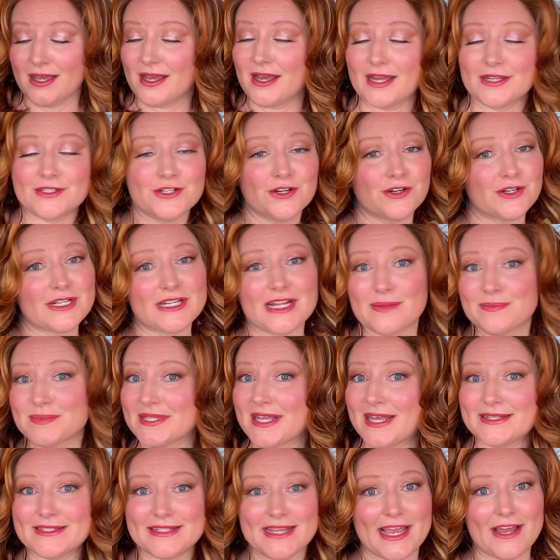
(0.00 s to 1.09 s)
I turn it
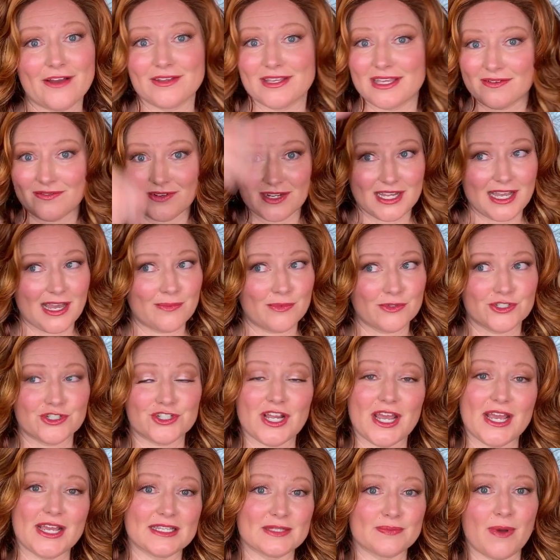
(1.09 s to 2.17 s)
upside down, give it a couple
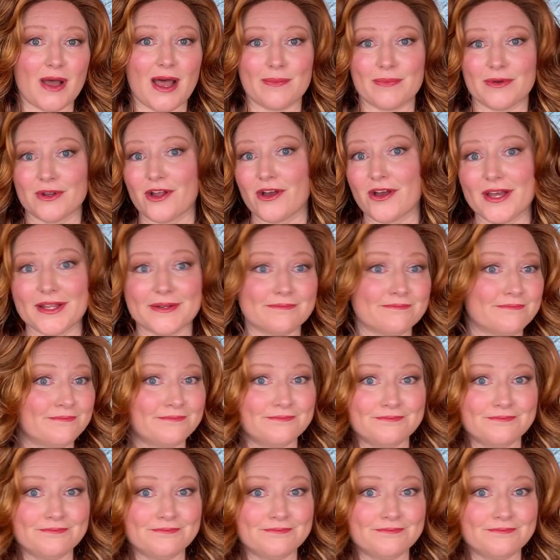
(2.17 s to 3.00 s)
shakes, pop it on.